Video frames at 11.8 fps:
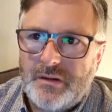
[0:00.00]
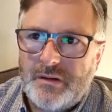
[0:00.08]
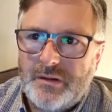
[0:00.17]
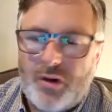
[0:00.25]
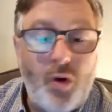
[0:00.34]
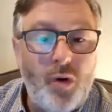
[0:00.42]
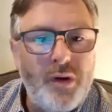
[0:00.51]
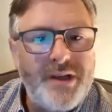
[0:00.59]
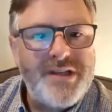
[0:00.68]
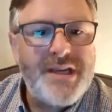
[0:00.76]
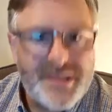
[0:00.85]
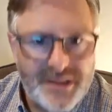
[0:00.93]

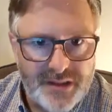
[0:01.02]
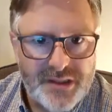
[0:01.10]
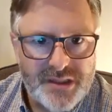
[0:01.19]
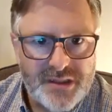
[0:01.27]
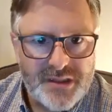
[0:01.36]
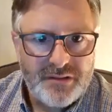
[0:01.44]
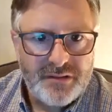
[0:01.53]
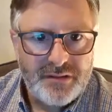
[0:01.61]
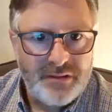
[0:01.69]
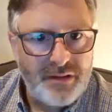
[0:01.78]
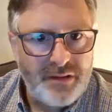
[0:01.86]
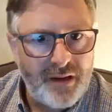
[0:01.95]
coexistence,
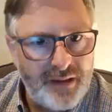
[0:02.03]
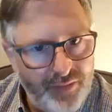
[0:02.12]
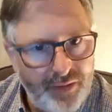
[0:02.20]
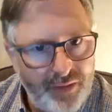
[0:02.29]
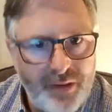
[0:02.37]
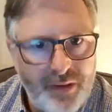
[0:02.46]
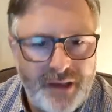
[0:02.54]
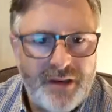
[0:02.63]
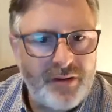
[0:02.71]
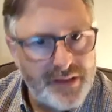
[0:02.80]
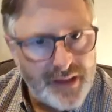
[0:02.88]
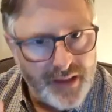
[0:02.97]
not living with You
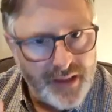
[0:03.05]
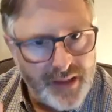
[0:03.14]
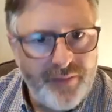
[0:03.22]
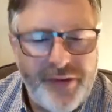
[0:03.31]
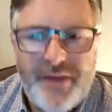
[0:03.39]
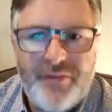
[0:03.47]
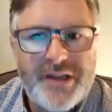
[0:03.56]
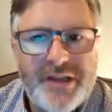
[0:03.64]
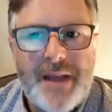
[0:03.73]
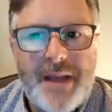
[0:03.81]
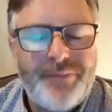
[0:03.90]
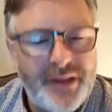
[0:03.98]
know, even
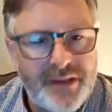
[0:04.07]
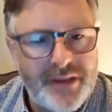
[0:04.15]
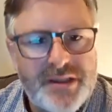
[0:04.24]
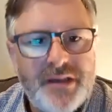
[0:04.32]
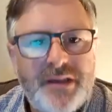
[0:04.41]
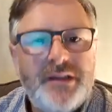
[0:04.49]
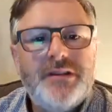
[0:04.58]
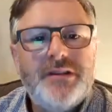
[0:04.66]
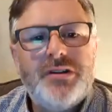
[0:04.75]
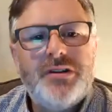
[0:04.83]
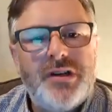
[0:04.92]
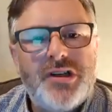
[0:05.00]
accepting is
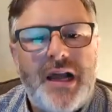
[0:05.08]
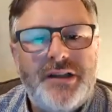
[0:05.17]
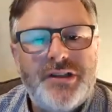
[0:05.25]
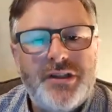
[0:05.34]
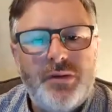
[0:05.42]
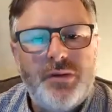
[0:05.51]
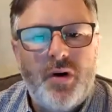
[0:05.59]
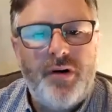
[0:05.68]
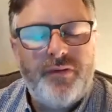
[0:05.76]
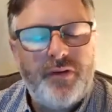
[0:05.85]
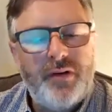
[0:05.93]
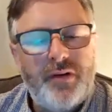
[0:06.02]
quite a challenging word
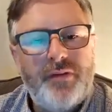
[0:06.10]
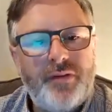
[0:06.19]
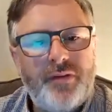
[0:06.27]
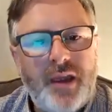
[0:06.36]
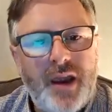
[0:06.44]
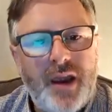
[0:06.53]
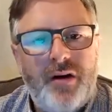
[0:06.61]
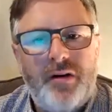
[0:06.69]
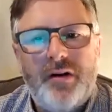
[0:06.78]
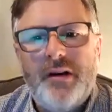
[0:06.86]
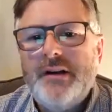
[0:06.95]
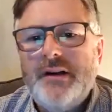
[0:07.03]
for for a carer.
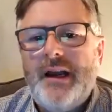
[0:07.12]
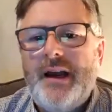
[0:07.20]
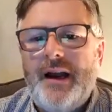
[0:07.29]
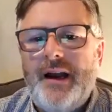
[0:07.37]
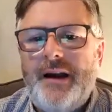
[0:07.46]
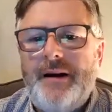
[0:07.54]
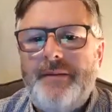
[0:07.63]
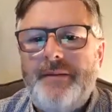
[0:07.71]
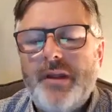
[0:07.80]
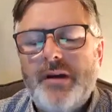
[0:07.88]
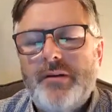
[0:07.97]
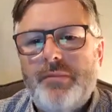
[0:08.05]
Um,
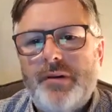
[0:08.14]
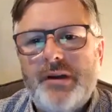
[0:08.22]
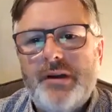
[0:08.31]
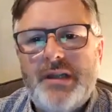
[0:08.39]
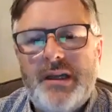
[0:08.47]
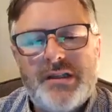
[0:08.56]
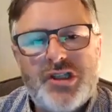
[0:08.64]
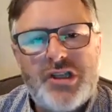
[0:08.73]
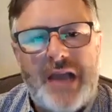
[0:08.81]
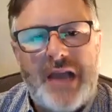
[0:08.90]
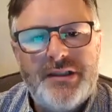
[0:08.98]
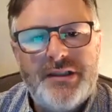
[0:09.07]
but I think it's
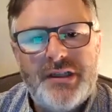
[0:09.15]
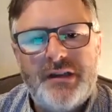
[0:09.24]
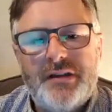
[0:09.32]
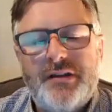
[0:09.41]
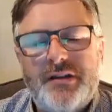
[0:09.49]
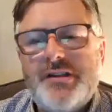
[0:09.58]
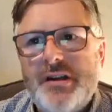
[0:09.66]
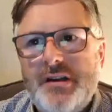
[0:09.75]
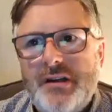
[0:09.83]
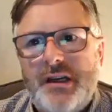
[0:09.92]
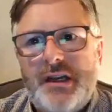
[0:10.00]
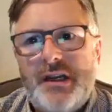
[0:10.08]
challenging because
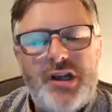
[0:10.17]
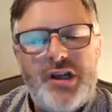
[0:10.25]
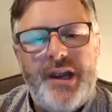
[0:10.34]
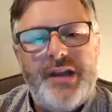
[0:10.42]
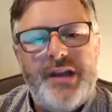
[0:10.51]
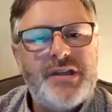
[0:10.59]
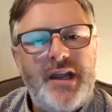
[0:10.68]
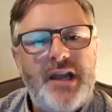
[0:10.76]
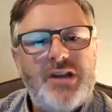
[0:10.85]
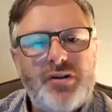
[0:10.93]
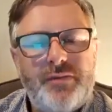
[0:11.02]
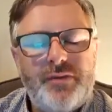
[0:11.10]
it changes the
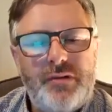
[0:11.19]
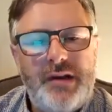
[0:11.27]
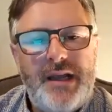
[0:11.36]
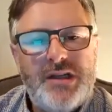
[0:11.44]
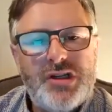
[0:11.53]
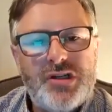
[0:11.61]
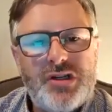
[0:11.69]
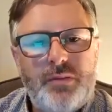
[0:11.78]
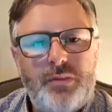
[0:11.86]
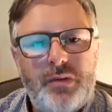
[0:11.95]
nature of the relationship